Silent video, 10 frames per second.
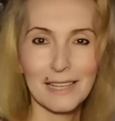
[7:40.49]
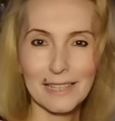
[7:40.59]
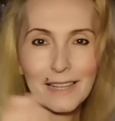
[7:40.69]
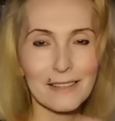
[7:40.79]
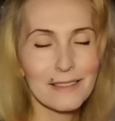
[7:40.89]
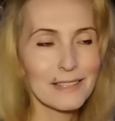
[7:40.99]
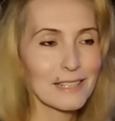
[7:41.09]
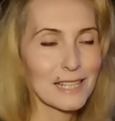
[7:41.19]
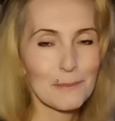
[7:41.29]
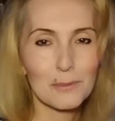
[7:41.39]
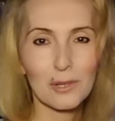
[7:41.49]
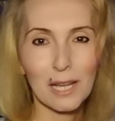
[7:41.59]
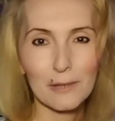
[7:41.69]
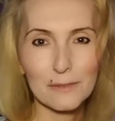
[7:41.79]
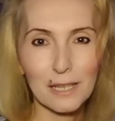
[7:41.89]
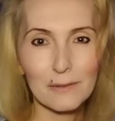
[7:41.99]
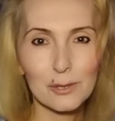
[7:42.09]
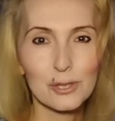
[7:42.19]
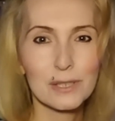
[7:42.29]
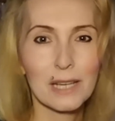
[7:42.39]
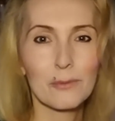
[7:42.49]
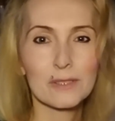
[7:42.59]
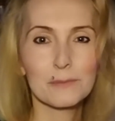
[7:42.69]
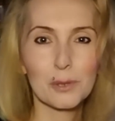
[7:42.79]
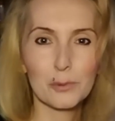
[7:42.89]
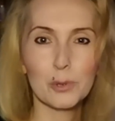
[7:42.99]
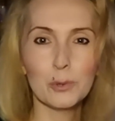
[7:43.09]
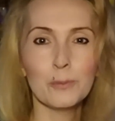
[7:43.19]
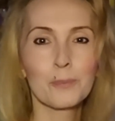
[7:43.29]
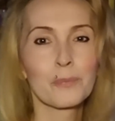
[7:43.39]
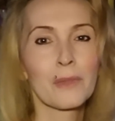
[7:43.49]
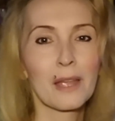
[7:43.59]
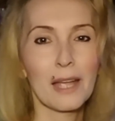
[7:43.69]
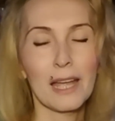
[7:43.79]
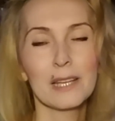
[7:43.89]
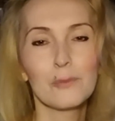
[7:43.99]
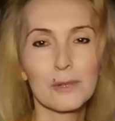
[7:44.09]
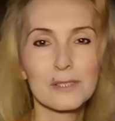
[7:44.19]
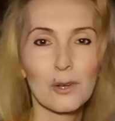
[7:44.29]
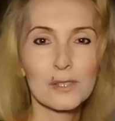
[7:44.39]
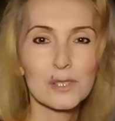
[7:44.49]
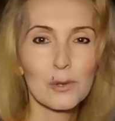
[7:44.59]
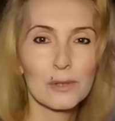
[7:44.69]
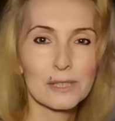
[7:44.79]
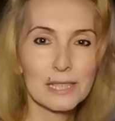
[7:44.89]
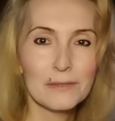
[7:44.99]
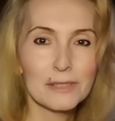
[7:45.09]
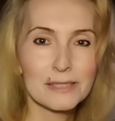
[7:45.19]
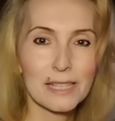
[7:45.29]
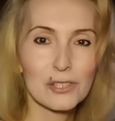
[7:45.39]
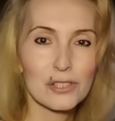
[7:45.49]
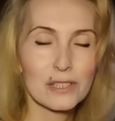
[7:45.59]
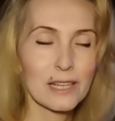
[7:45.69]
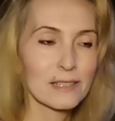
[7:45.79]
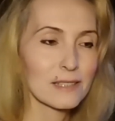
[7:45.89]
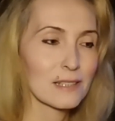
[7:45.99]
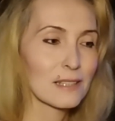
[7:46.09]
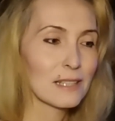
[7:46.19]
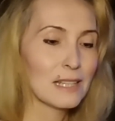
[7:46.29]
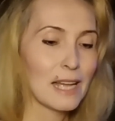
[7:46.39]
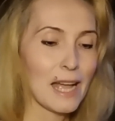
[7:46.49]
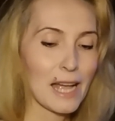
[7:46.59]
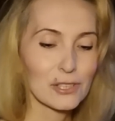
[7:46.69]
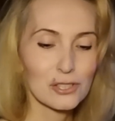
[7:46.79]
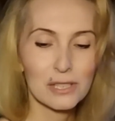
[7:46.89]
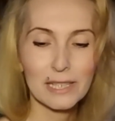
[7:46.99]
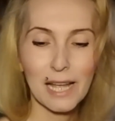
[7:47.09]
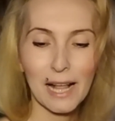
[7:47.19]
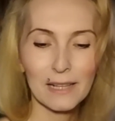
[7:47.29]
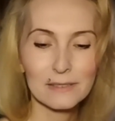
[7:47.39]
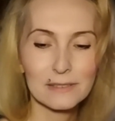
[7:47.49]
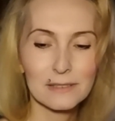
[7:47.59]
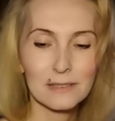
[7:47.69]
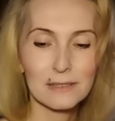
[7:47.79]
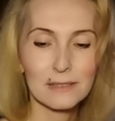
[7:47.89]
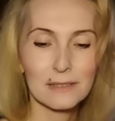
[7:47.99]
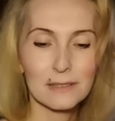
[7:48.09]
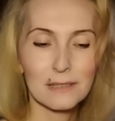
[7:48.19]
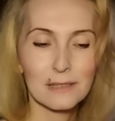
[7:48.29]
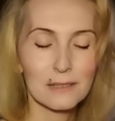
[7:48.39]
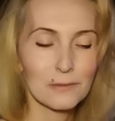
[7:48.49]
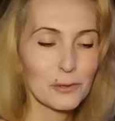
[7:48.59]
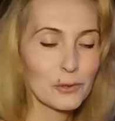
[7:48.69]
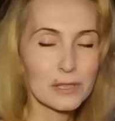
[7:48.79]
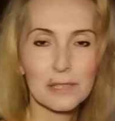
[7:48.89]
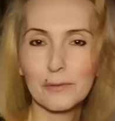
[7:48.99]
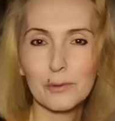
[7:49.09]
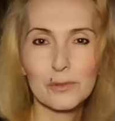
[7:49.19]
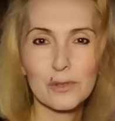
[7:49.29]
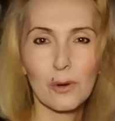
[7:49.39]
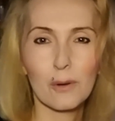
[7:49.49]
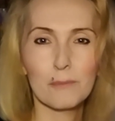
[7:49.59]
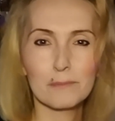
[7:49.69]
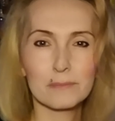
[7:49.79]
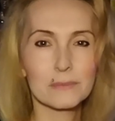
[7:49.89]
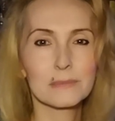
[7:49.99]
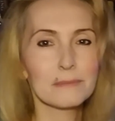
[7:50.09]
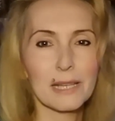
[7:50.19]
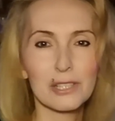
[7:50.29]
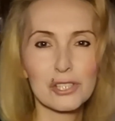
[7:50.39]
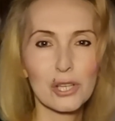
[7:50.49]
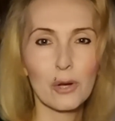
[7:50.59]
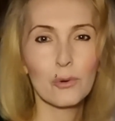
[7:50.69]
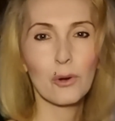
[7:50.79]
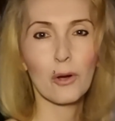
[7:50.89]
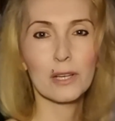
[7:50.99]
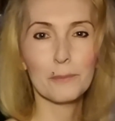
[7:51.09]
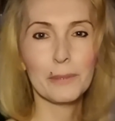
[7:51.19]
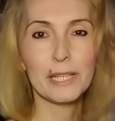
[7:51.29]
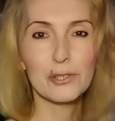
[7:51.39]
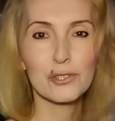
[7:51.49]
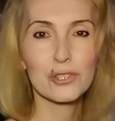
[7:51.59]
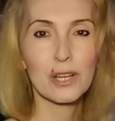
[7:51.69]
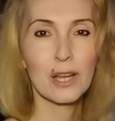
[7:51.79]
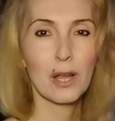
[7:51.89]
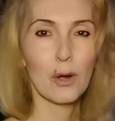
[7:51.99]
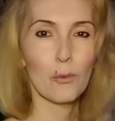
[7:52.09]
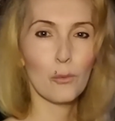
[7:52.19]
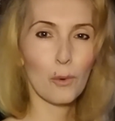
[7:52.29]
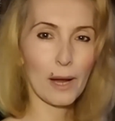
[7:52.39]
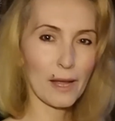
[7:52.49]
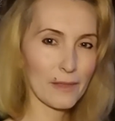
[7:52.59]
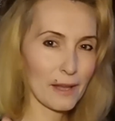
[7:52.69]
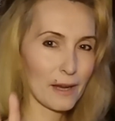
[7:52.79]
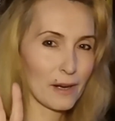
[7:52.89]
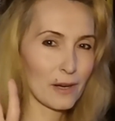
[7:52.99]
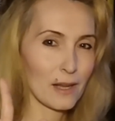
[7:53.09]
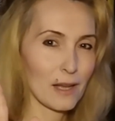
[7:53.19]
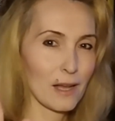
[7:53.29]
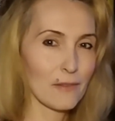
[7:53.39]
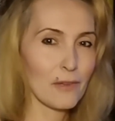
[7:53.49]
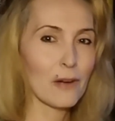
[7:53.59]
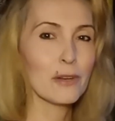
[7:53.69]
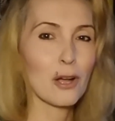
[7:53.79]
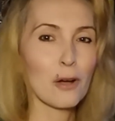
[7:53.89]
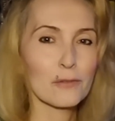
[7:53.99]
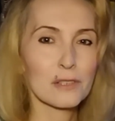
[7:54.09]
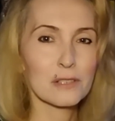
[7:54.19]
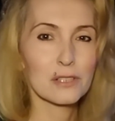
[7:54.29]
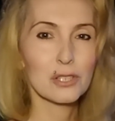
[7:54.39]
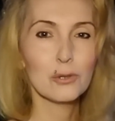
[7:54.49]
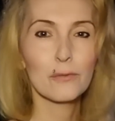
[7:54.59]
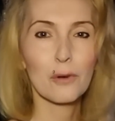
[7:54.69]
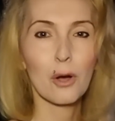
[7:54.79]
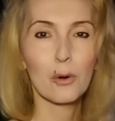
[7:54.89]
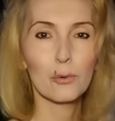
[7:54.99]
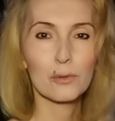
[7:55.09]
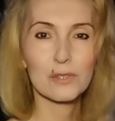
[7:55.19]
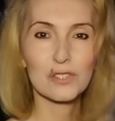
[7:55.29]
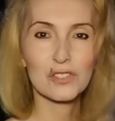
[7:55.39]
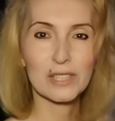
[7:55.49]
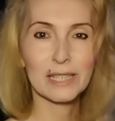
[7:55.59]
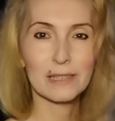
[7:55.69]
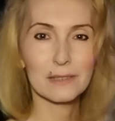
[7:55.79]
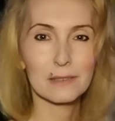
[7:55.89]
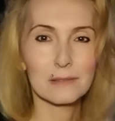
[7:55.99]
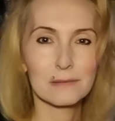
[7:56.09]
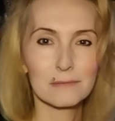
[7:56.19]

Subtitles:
another thing that happened on live television that was in Peru. And there was also a TV station that actually held a few interviews or made a show on a beach where there are very often UFO seen